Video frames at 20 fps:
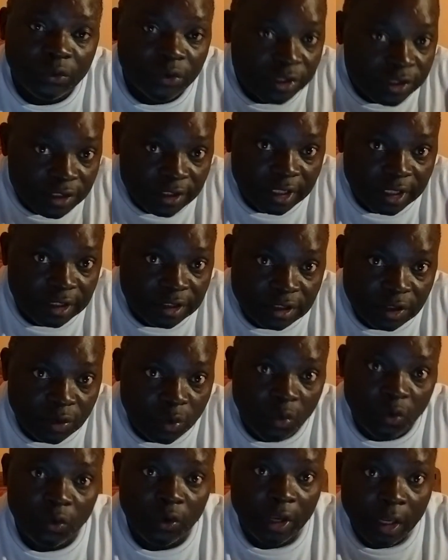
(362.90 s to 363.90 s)
research
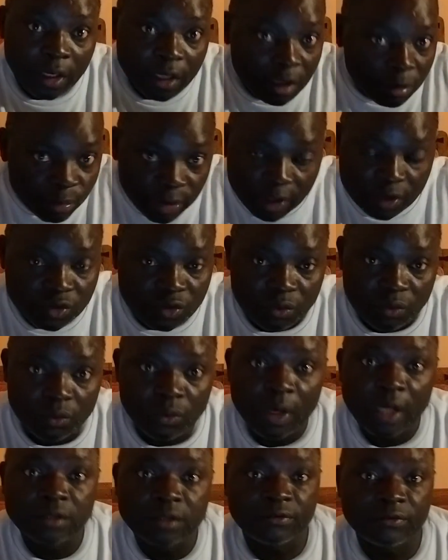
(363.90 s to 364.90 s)
or any person
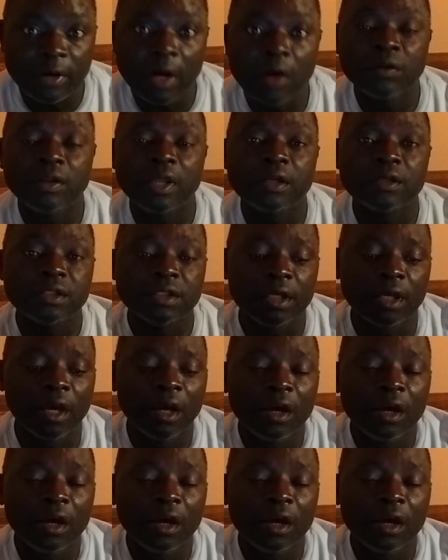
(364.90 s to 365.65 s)
who has found that